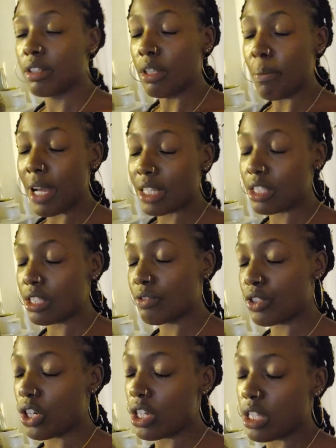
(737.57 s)
the boxes
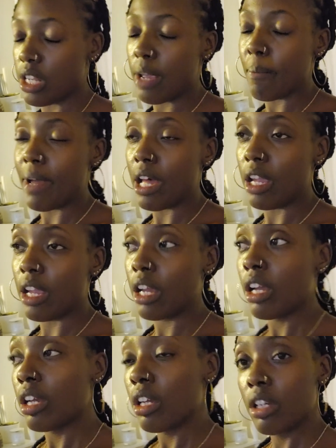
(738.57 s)
of jars that I buy,
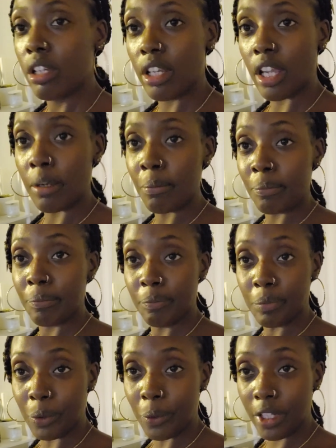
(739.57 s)
came
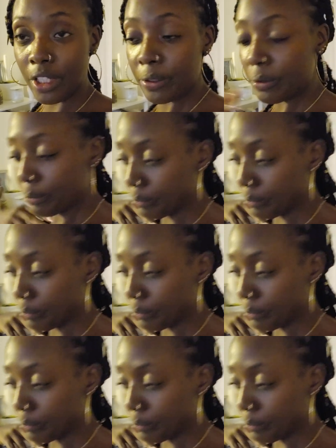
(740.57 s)
broken.